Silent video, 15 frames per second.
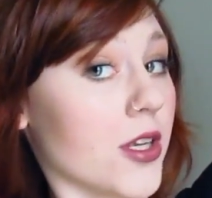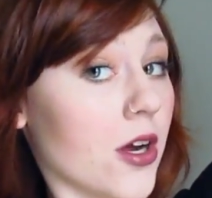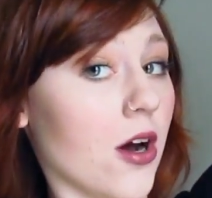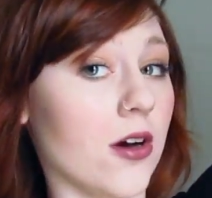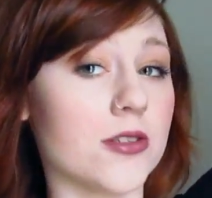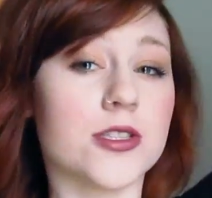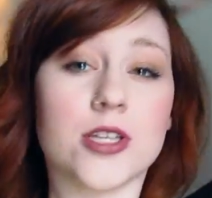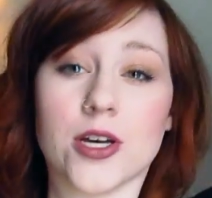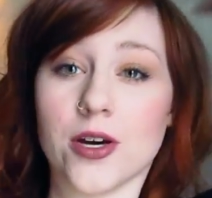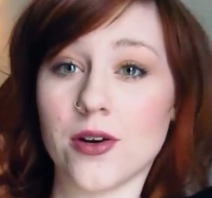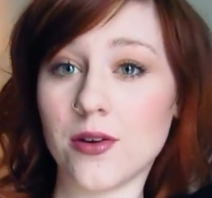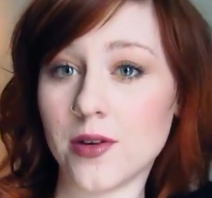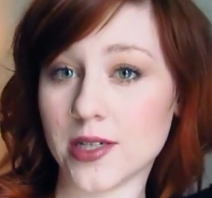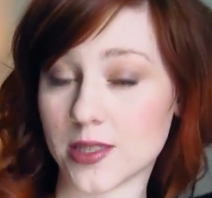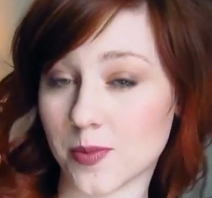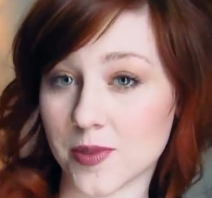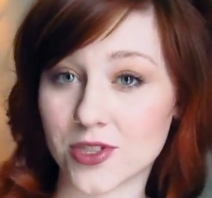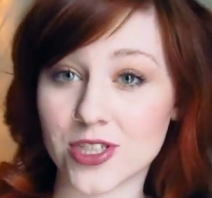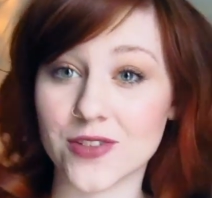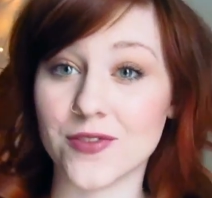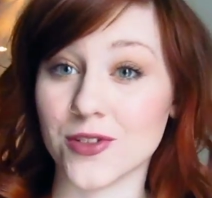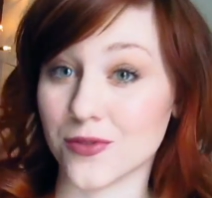could also,
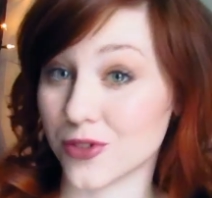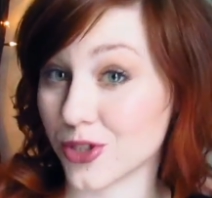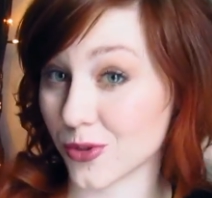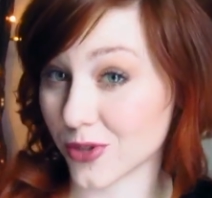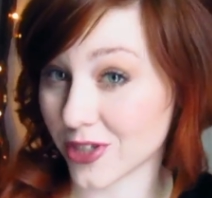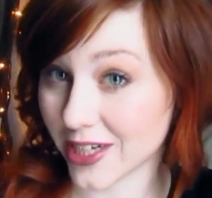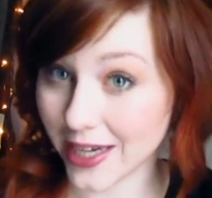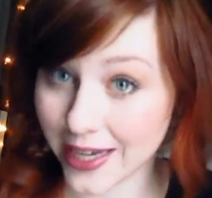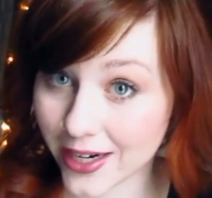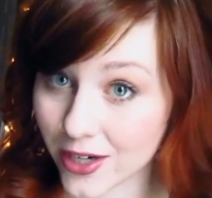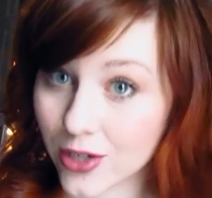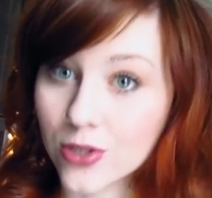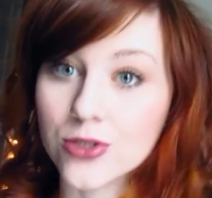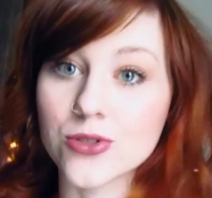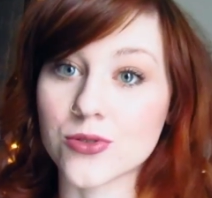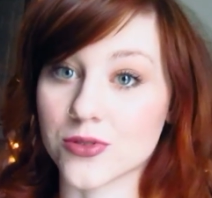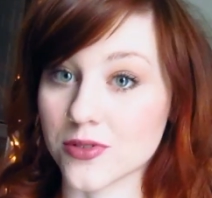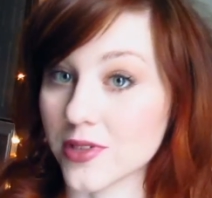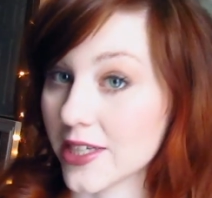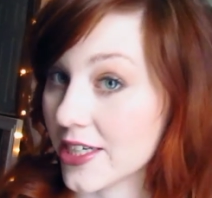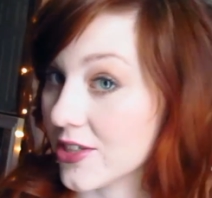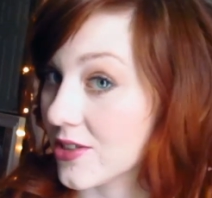especially if you have shorter hair or
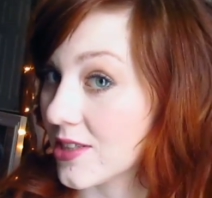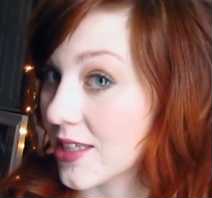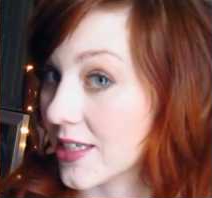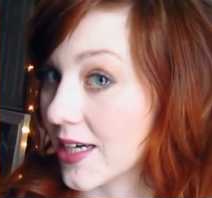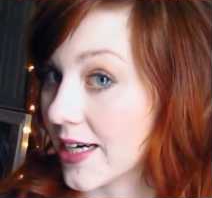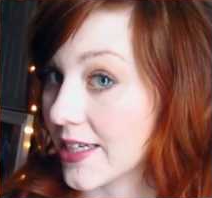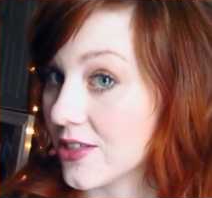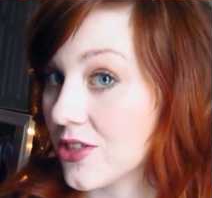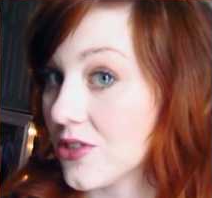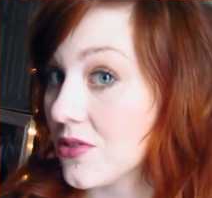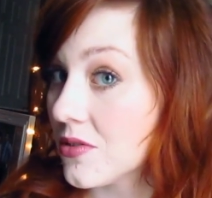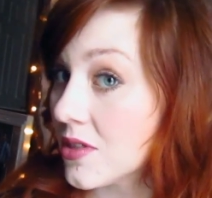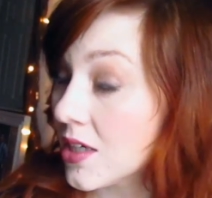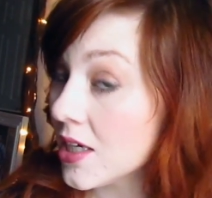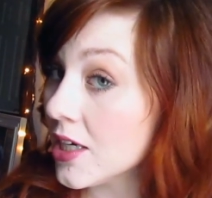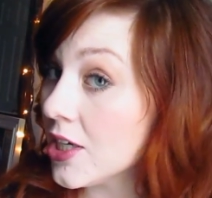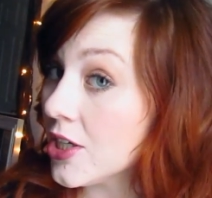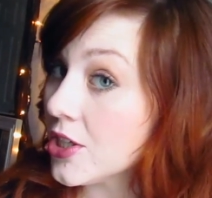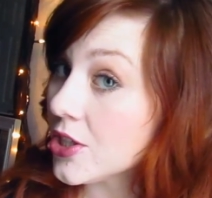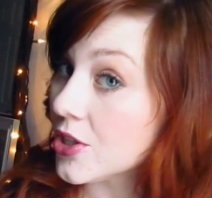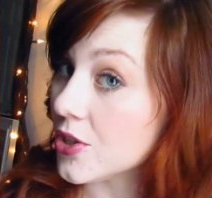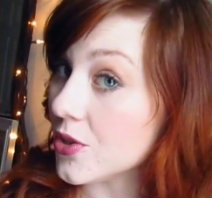shorter layers like I do,
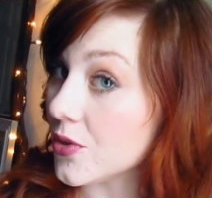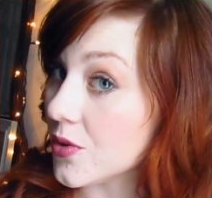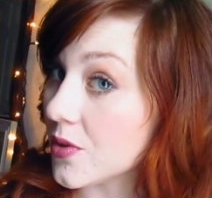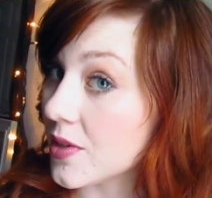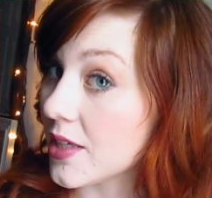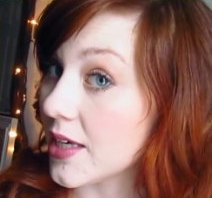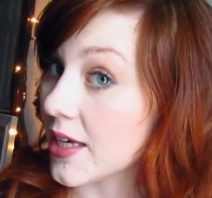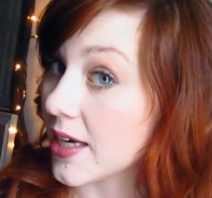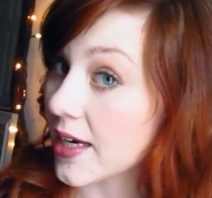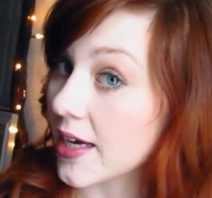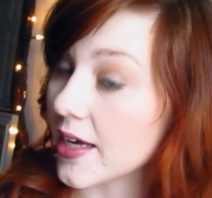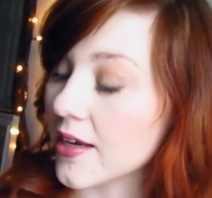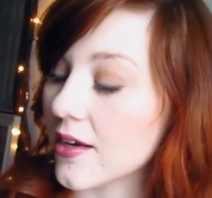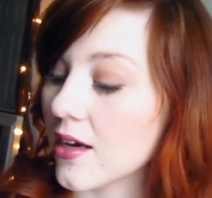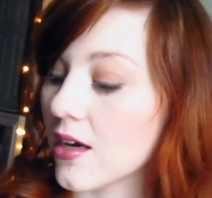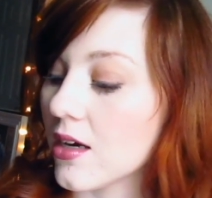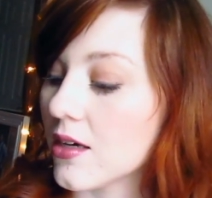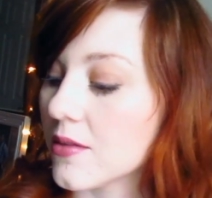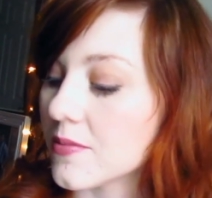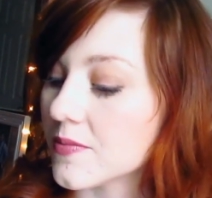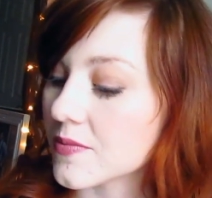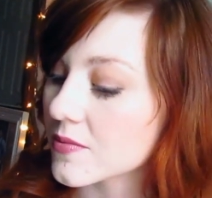you can
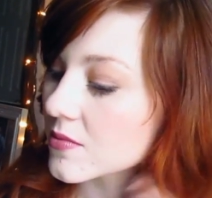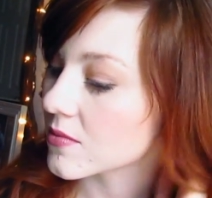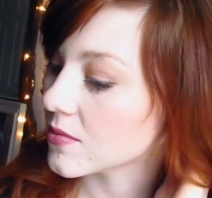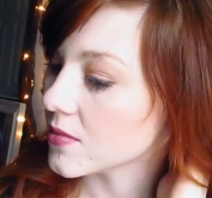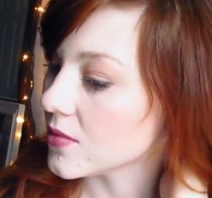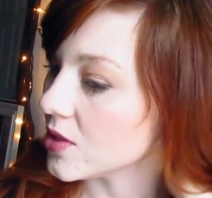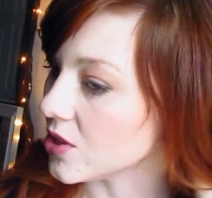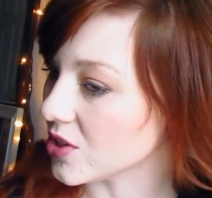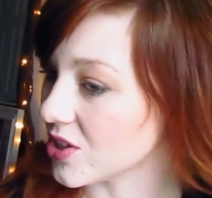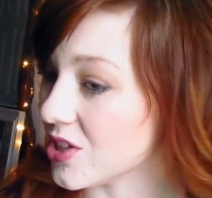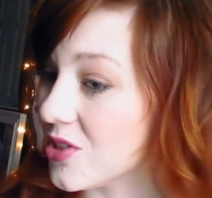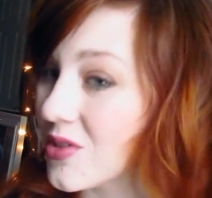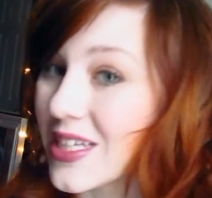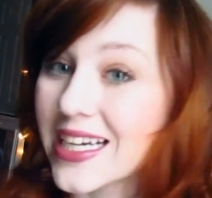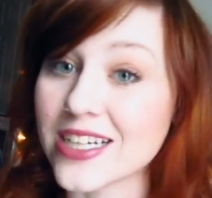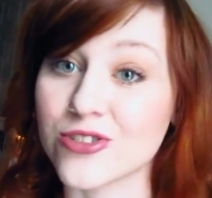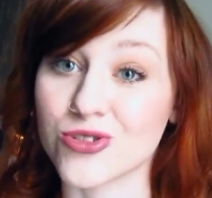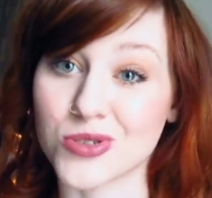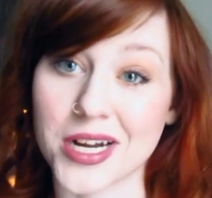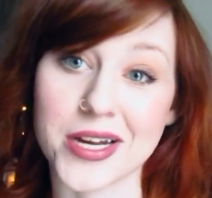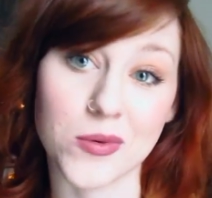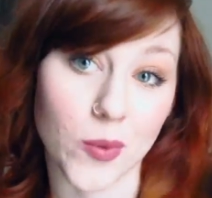use like a
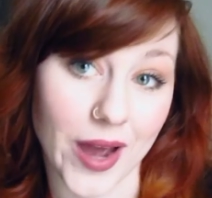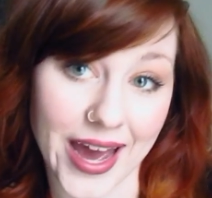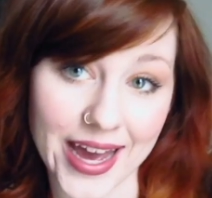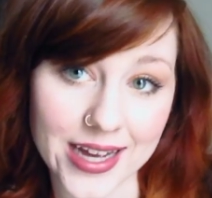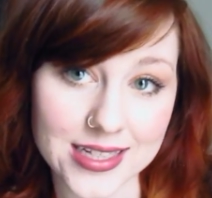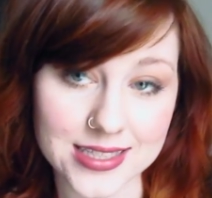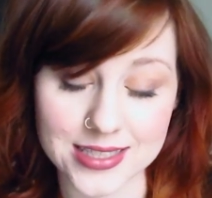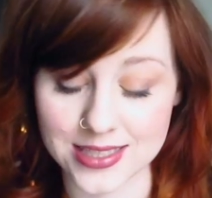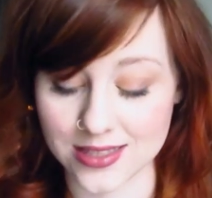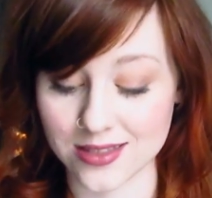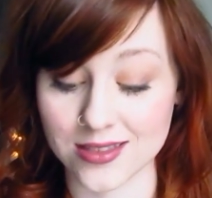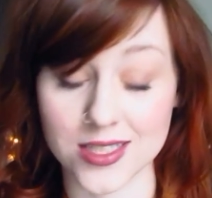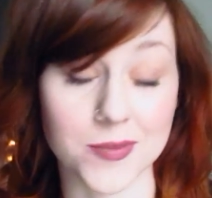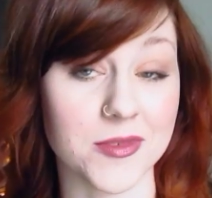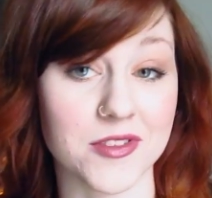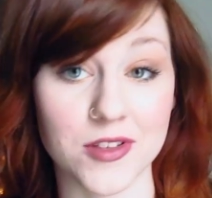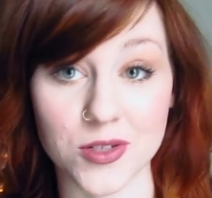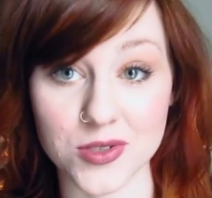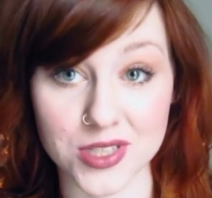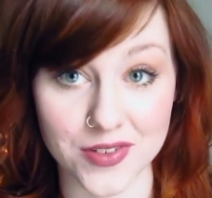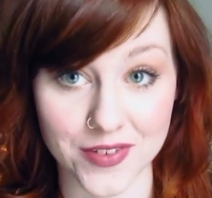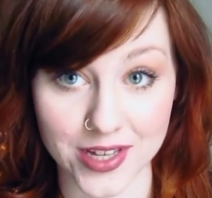dry wax. Some of
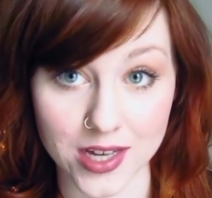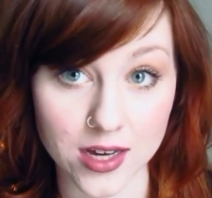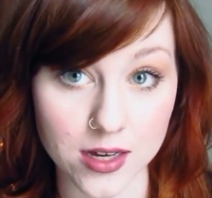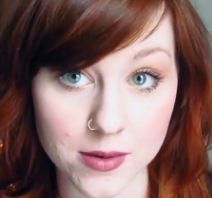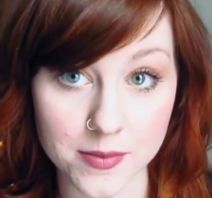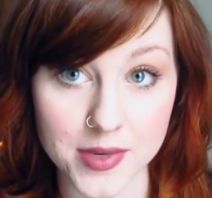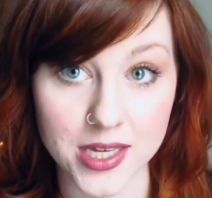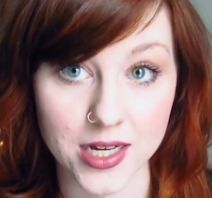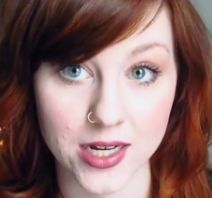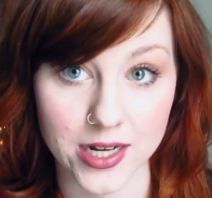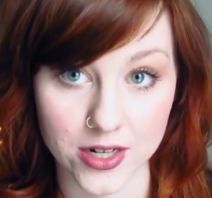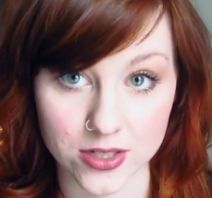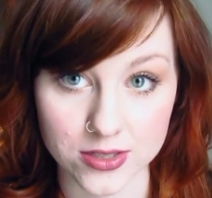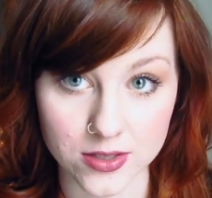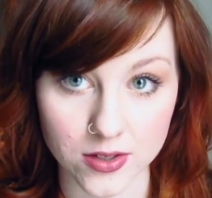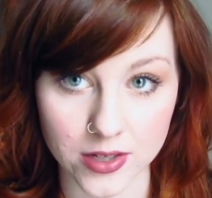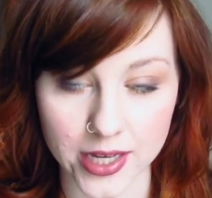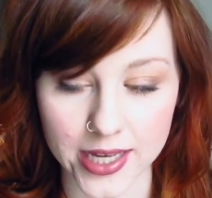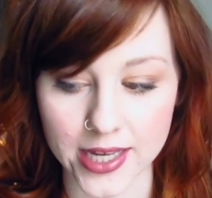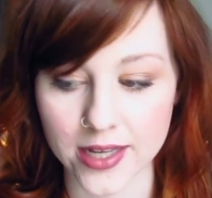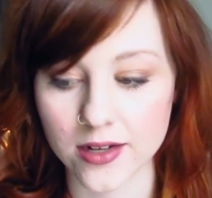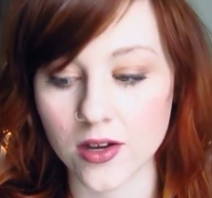those even come in an aerosol
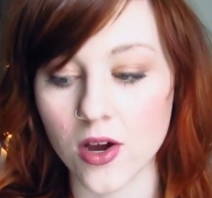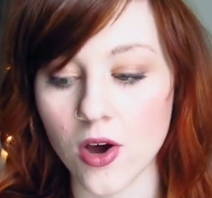can,